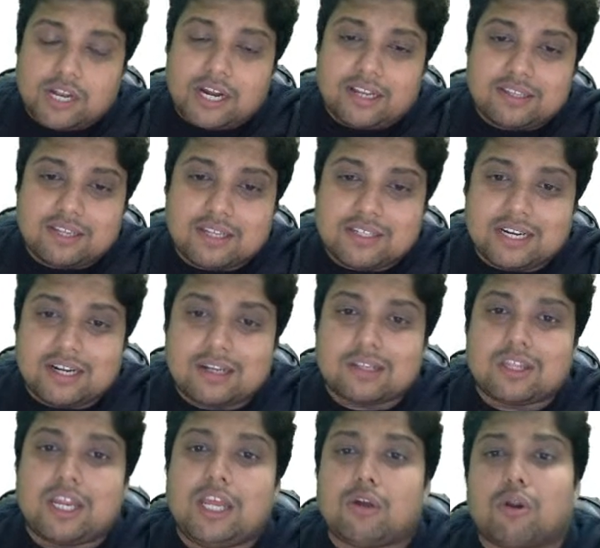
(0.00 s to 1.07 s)
Let us consider a
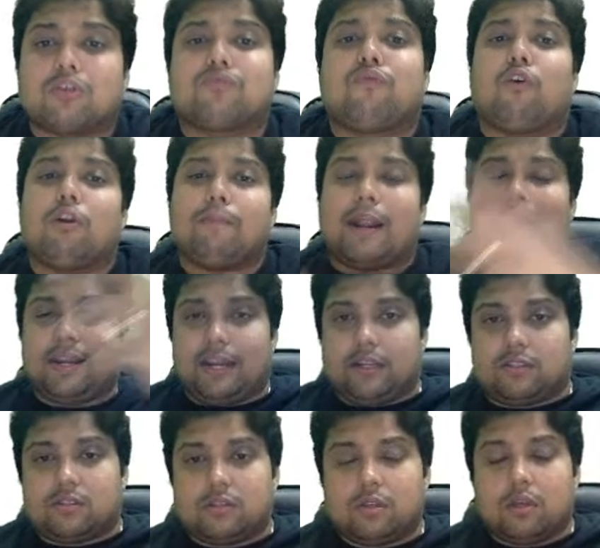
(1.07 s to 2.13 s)
3 cross 4
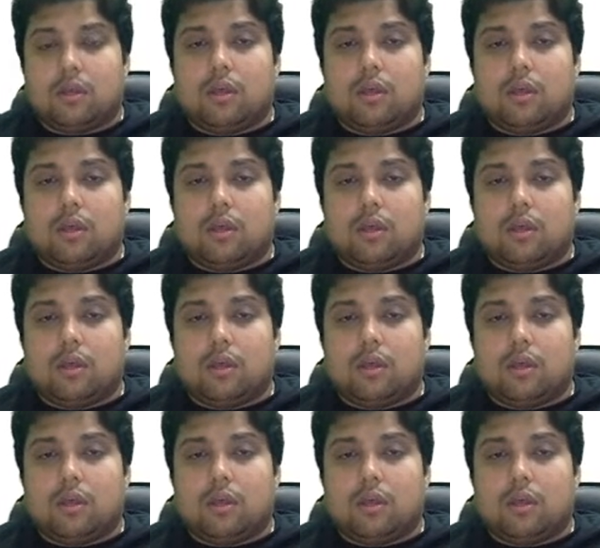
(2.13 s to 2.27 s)
matrix.